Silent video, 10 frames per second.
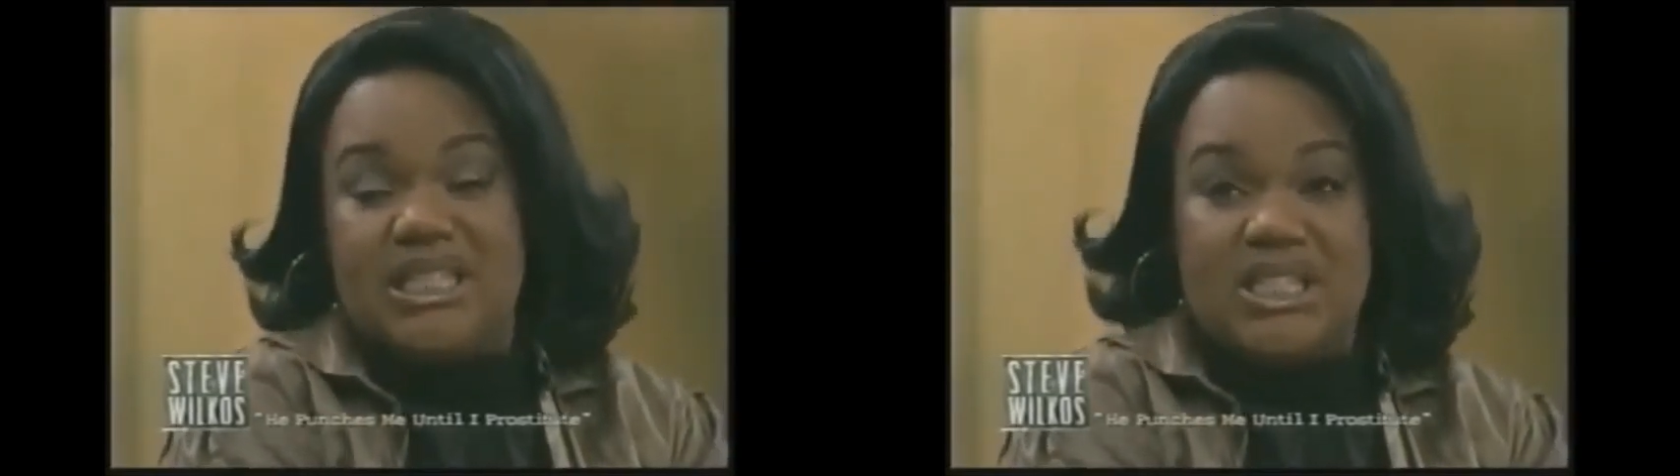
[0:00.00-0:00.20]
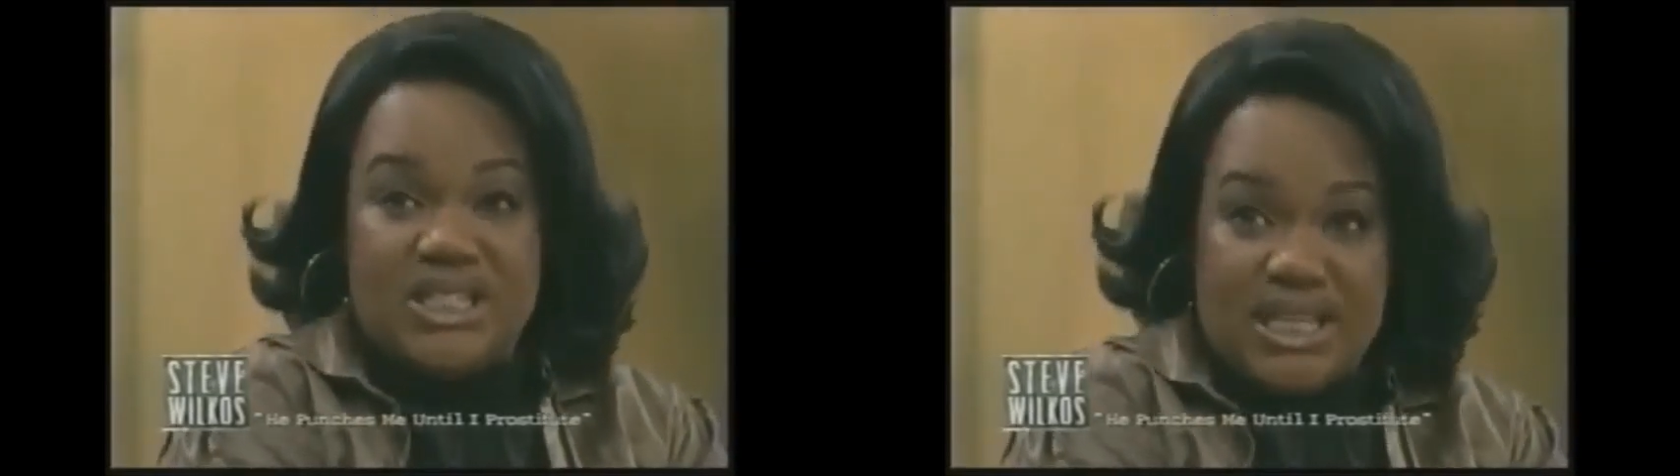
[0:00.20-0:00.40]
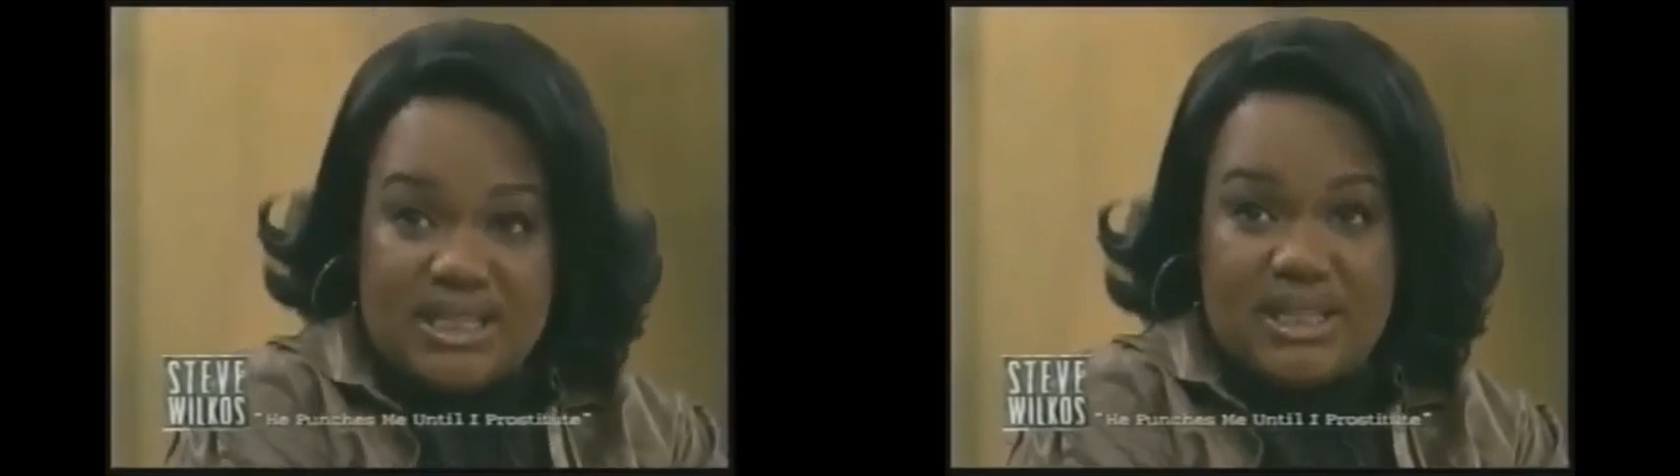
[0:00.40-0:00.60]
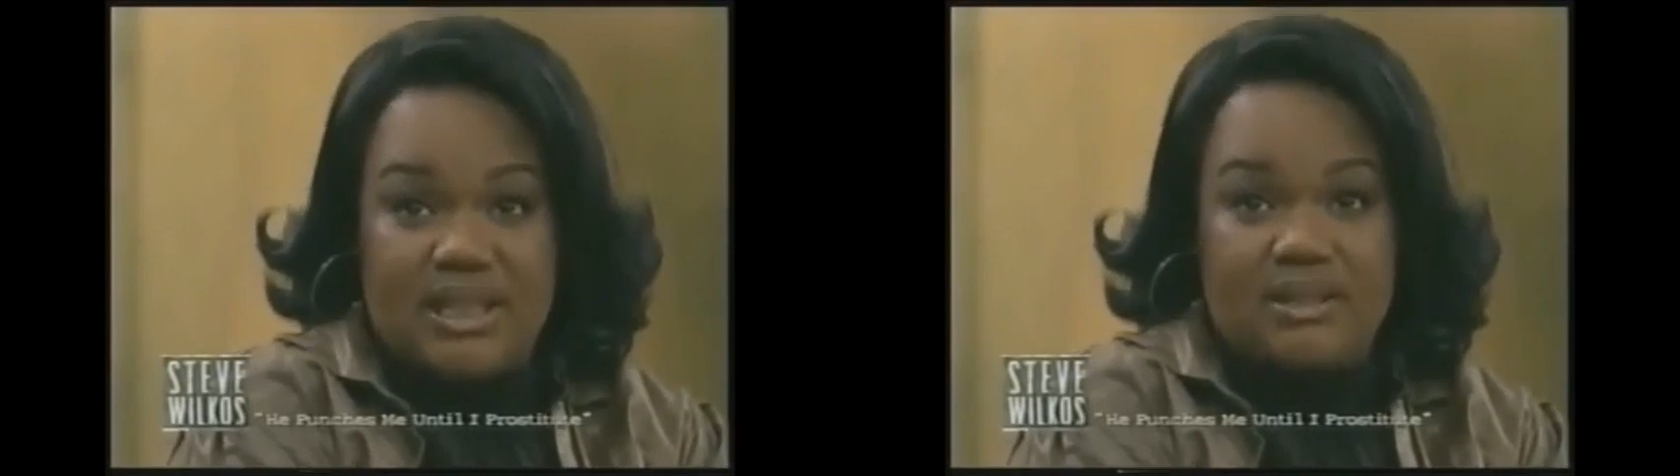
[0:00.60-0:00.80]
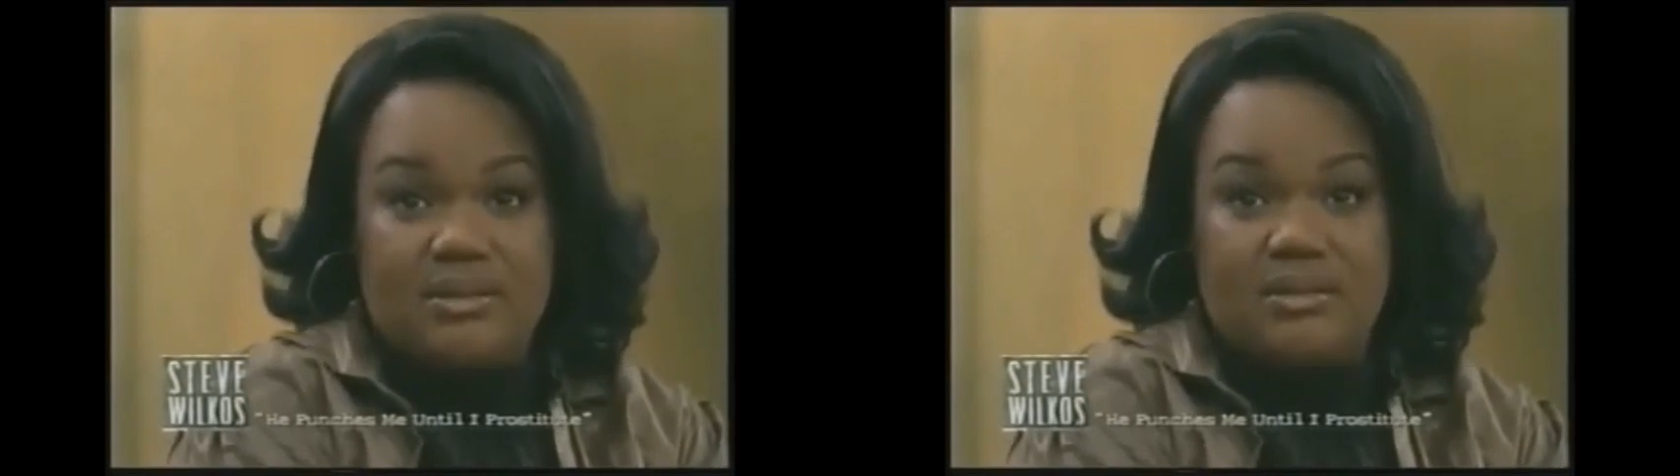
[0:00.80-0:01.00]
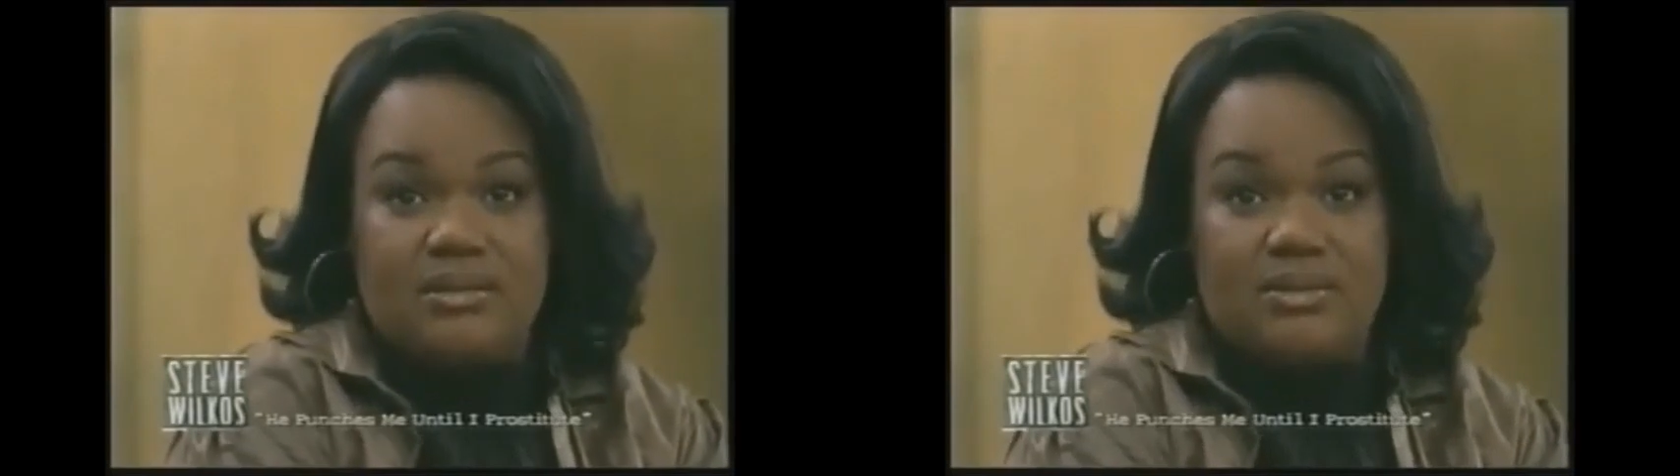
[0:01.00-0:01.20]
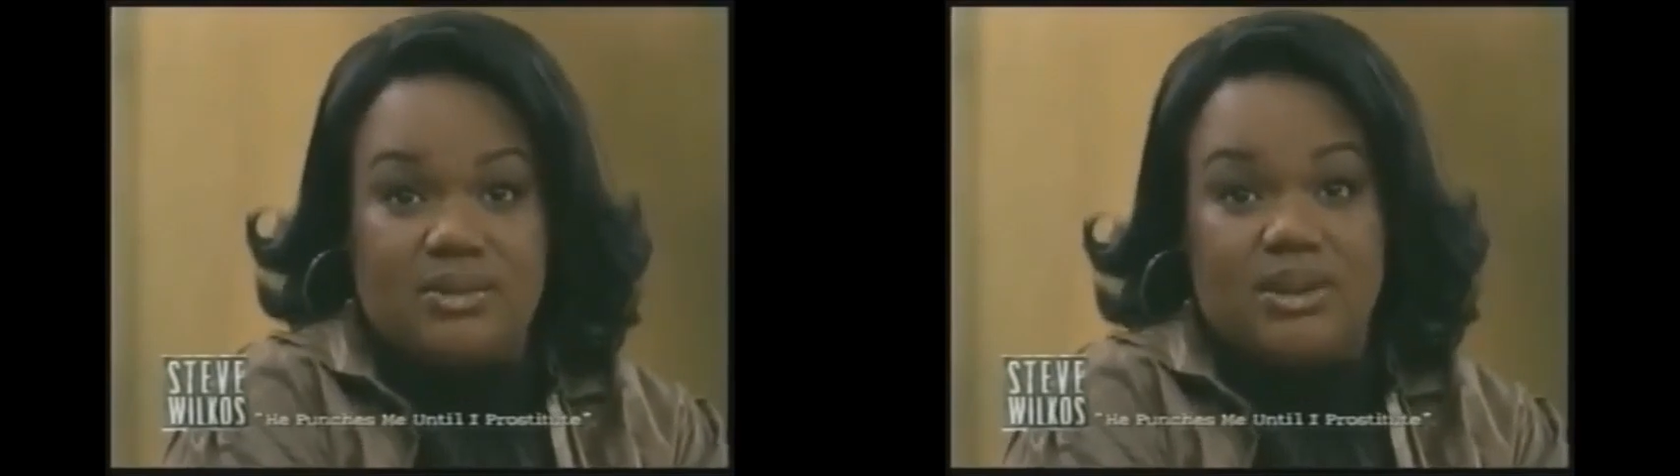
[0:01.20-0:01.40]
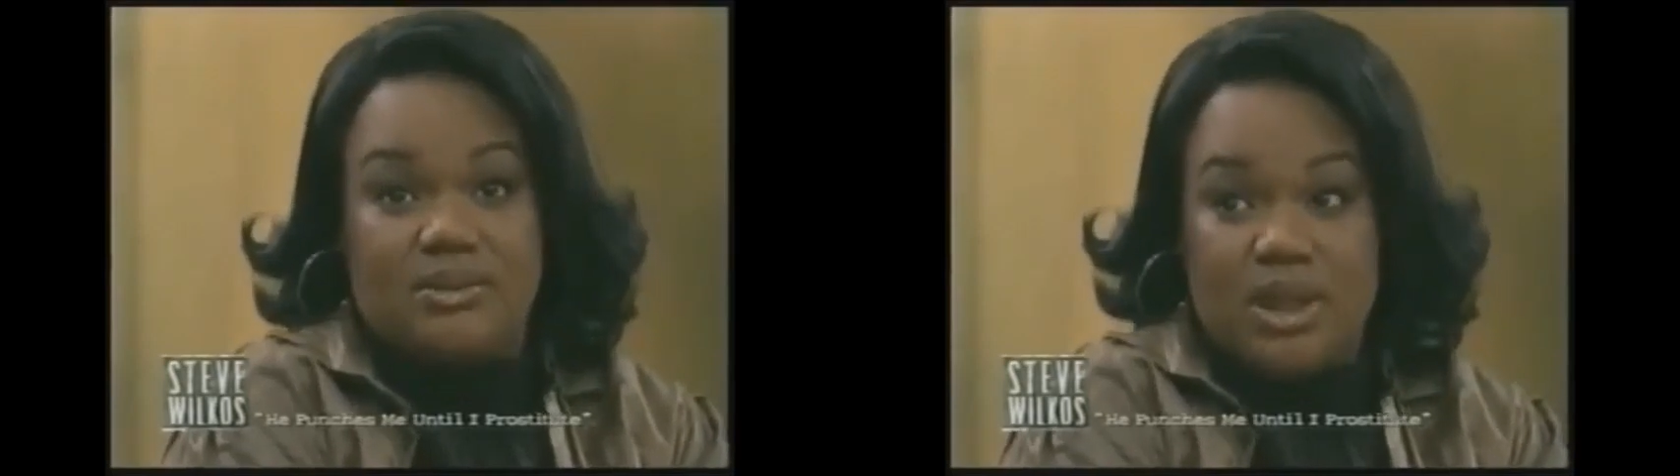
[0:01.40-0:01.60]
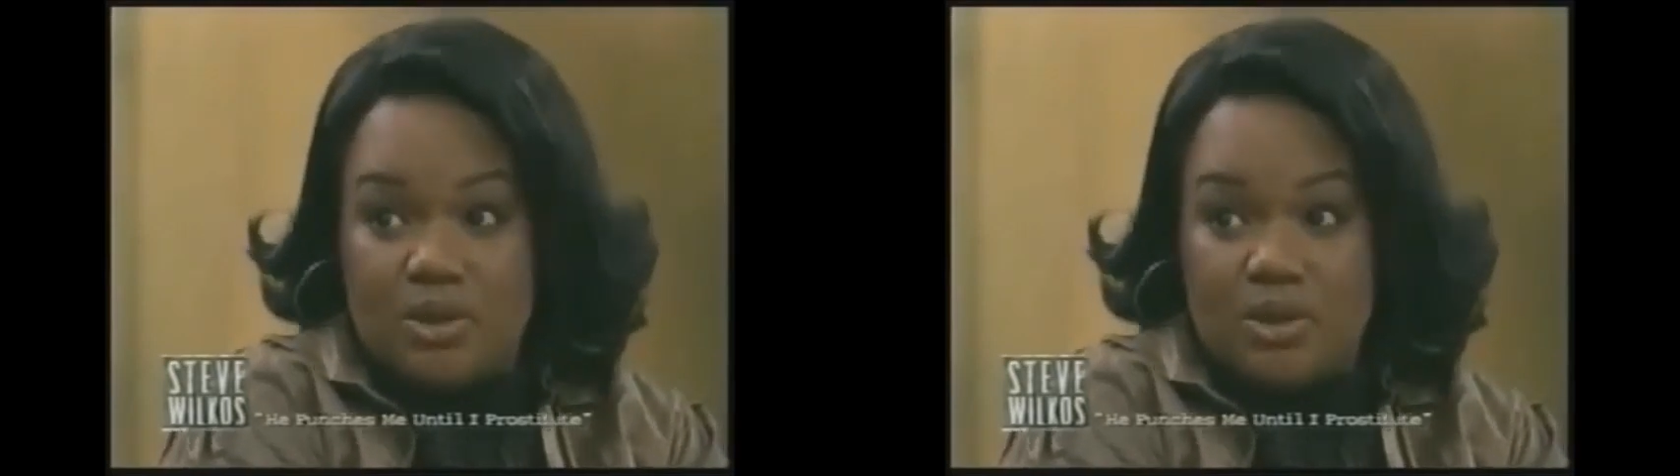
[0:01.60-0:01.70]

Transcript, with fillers: He suggested it, well,